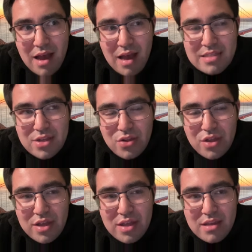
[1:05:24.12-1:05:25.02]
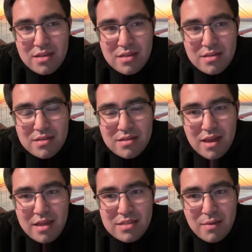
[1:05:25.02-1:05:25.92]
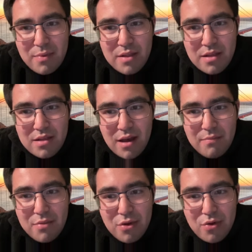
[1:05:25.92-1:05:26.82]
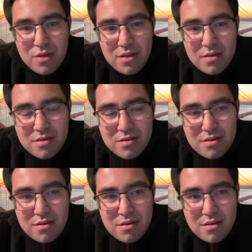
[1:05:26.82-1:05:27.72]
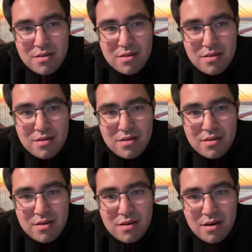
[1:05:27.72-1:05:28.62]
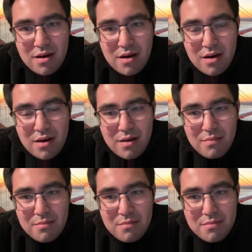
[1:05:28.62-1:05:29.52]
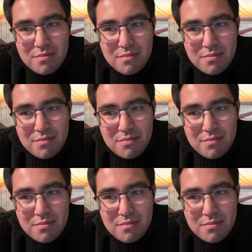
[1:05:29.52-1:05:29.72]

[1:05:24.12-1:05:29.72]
I still think he ends up in the top 30. Um